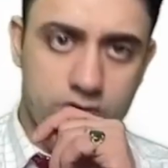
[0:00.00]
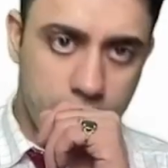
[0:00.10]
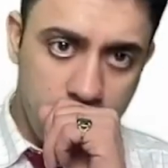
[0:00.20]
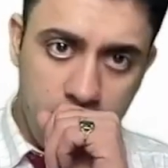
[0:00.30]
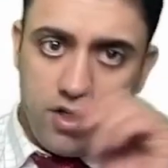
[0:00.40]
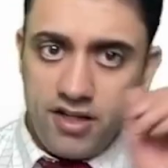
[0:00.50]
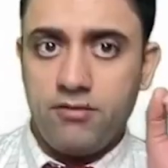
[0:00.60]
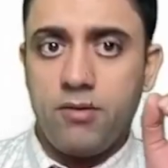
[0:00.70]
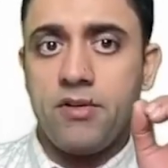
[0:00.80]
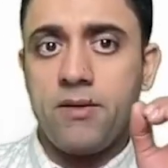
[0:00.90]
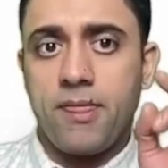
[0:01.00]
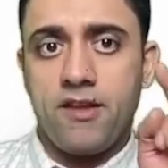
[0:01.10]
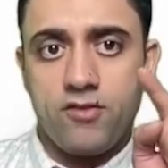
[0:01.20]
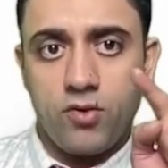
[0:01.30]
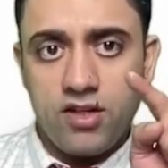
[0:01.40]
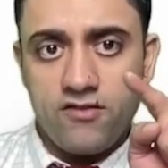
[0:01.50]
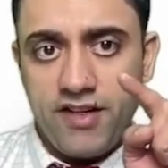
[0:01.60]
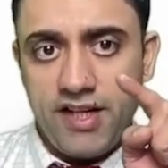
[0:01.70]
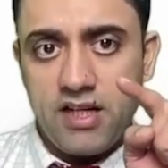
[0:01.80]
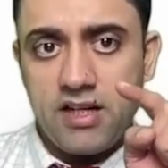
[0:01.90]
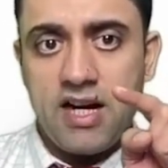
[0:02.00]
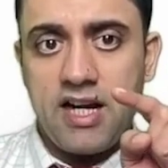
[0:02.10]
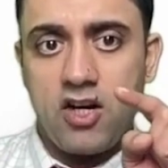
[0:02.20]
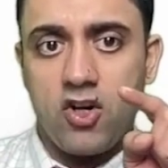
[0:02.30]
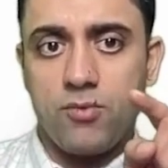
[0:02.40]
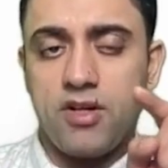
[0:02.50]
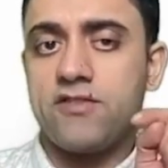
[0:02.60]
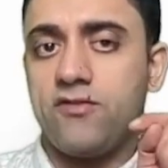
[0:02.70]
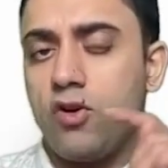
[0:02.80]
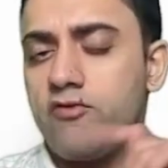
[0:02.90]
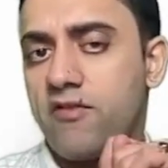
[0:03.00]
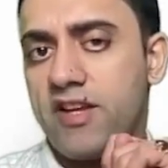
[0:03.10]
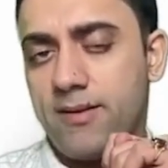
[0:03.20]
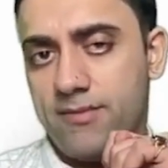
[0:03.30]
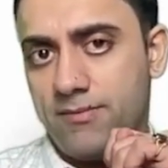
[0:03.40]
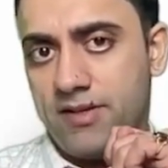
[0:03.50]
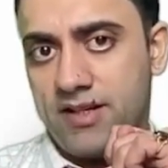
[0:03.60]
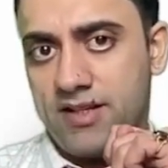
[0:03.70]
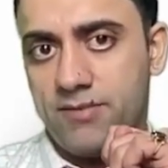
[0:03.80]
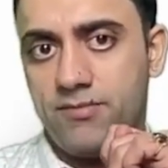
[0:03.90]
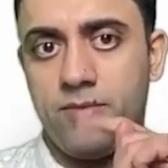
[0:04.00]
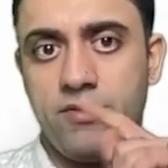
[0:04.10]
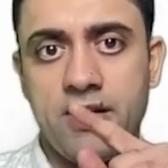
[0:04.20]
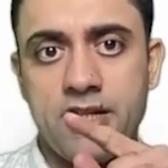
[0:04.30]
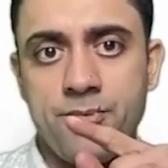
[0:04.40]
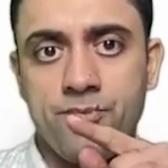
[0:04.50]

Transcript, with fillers: So remember, if total fetal cardiac output is 450 ml per kg per minute,